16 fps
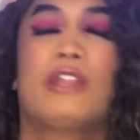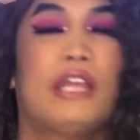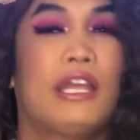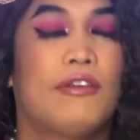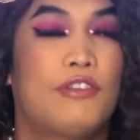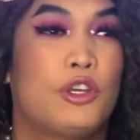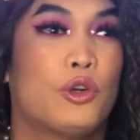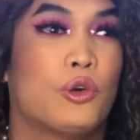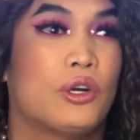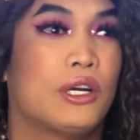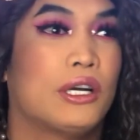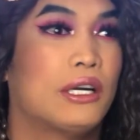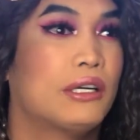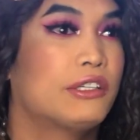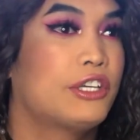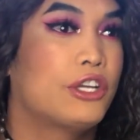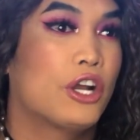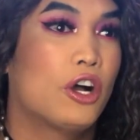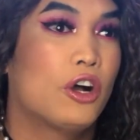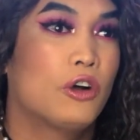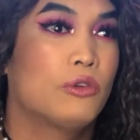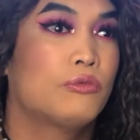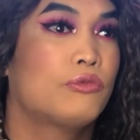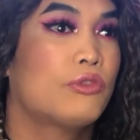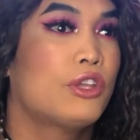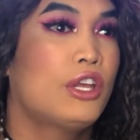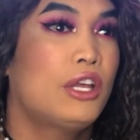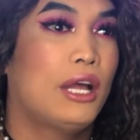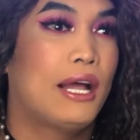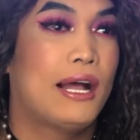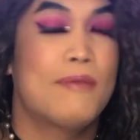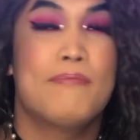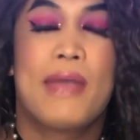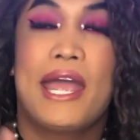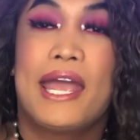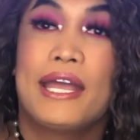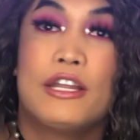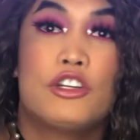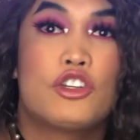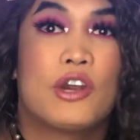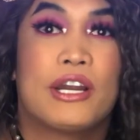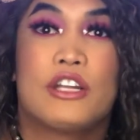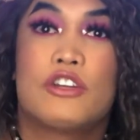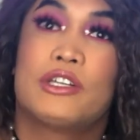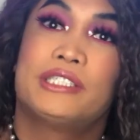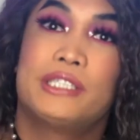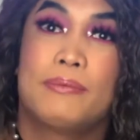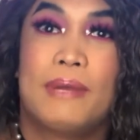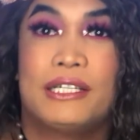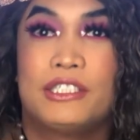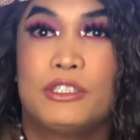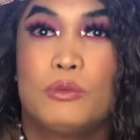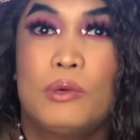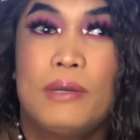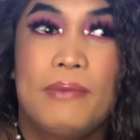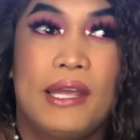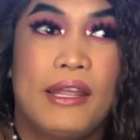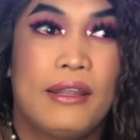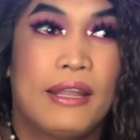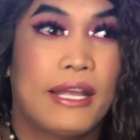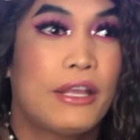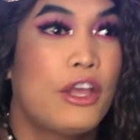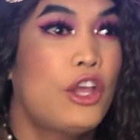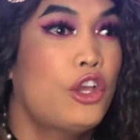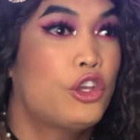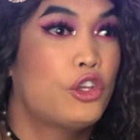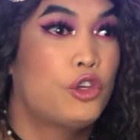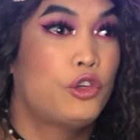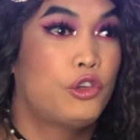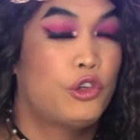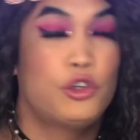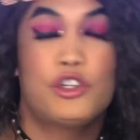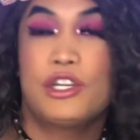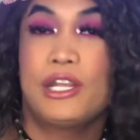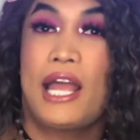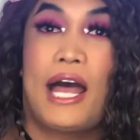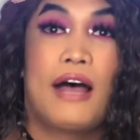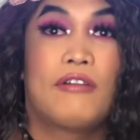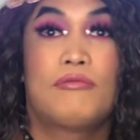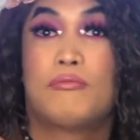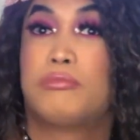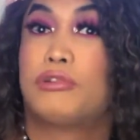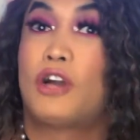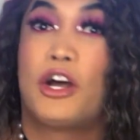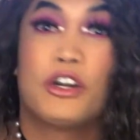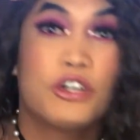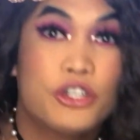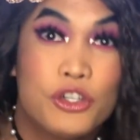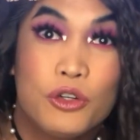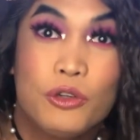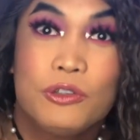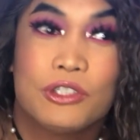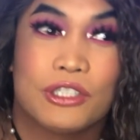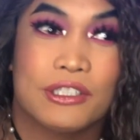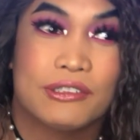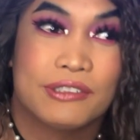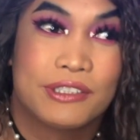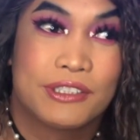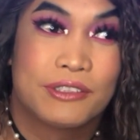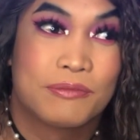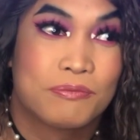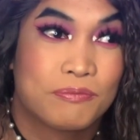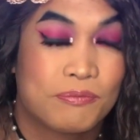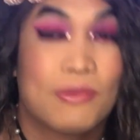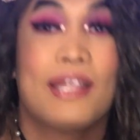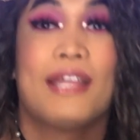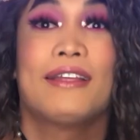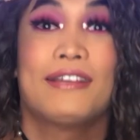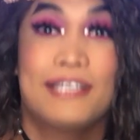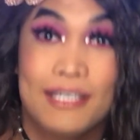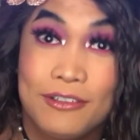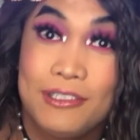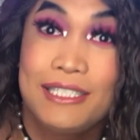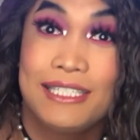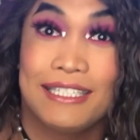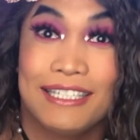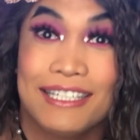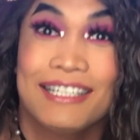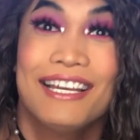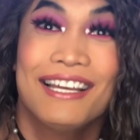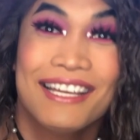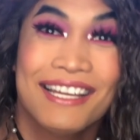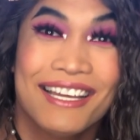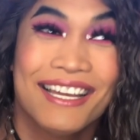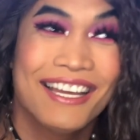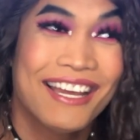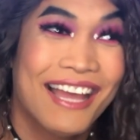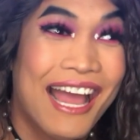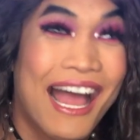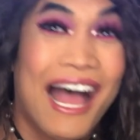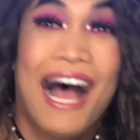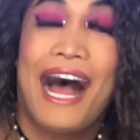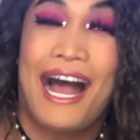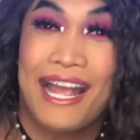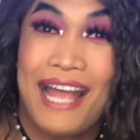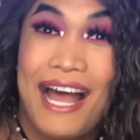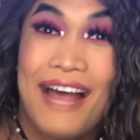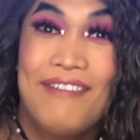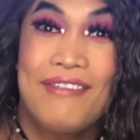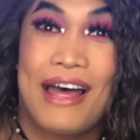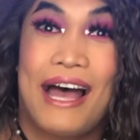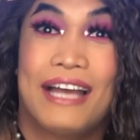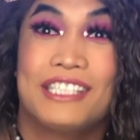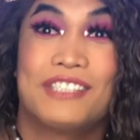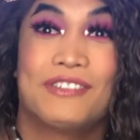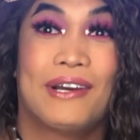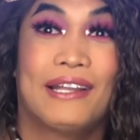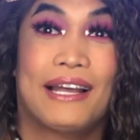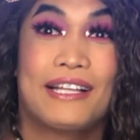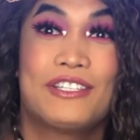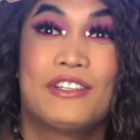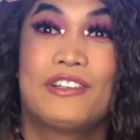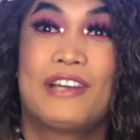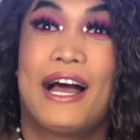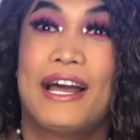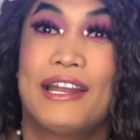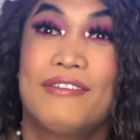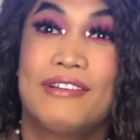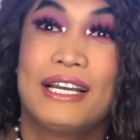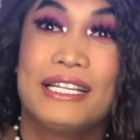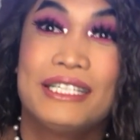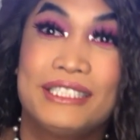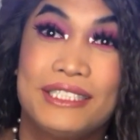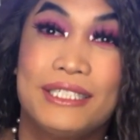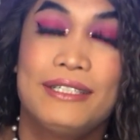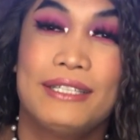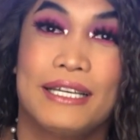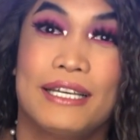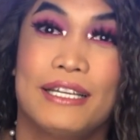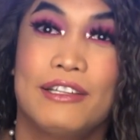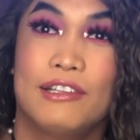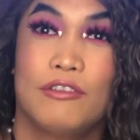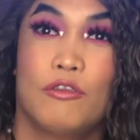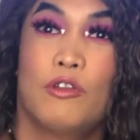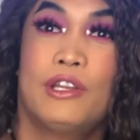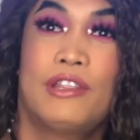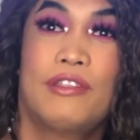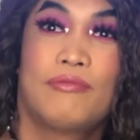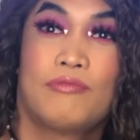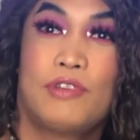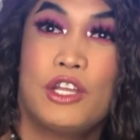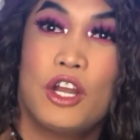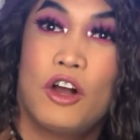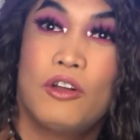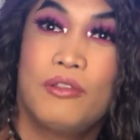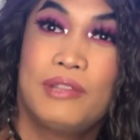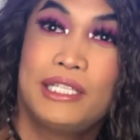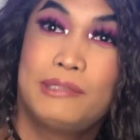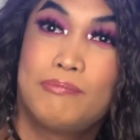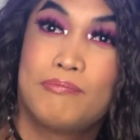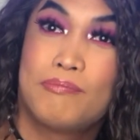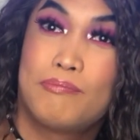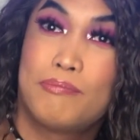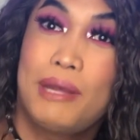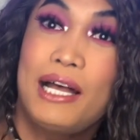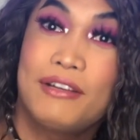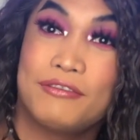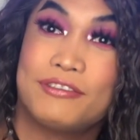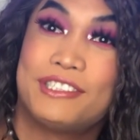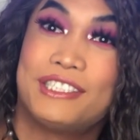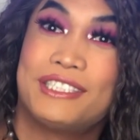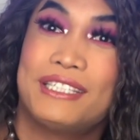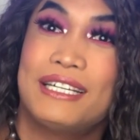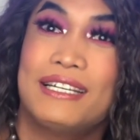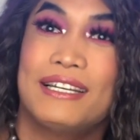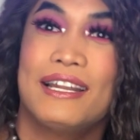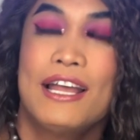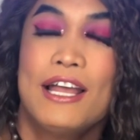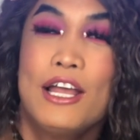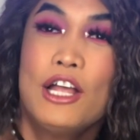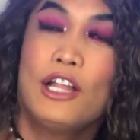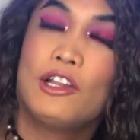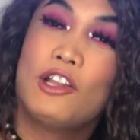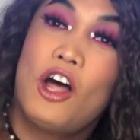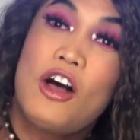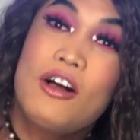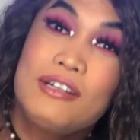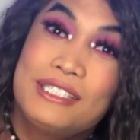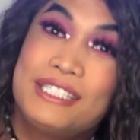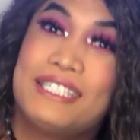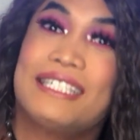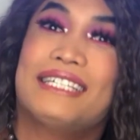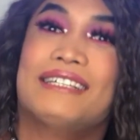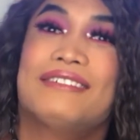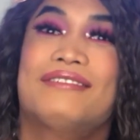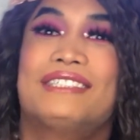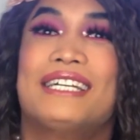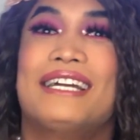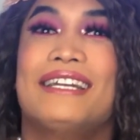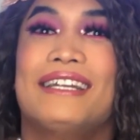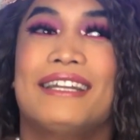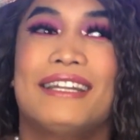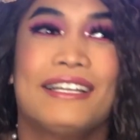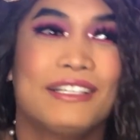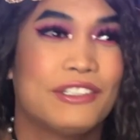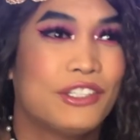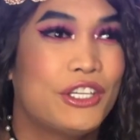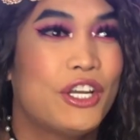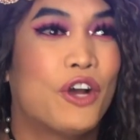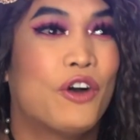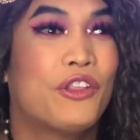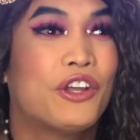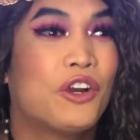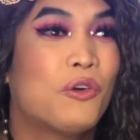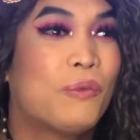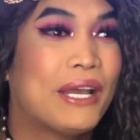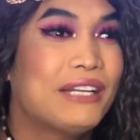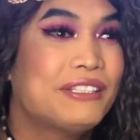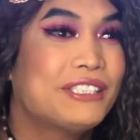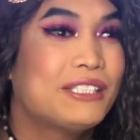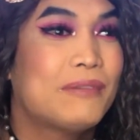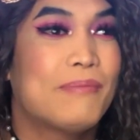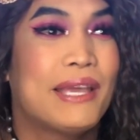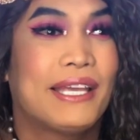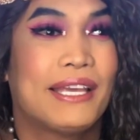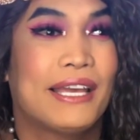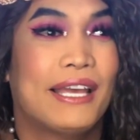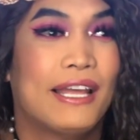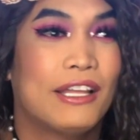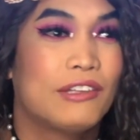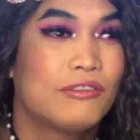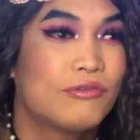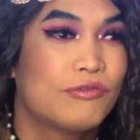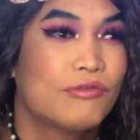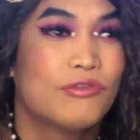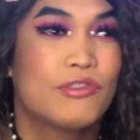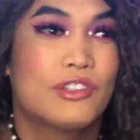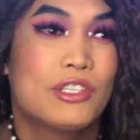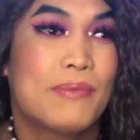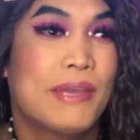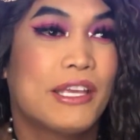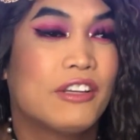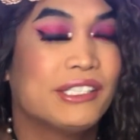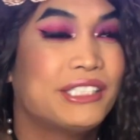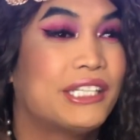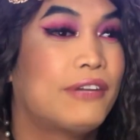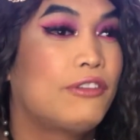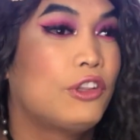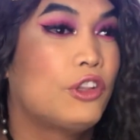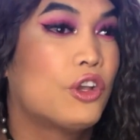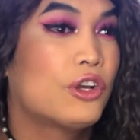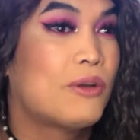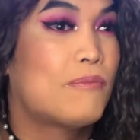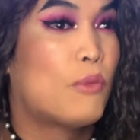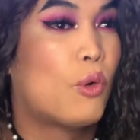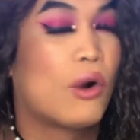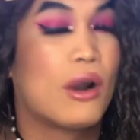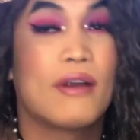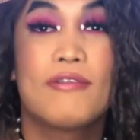if you're, you know, a man trying to dress up as a woman, like, you usually have broader shoulders. Guilty. I have that, so I like to kind of conceal it with, you know, these puffs and long sleeves and, you know, there are ways to make it to make yourself look more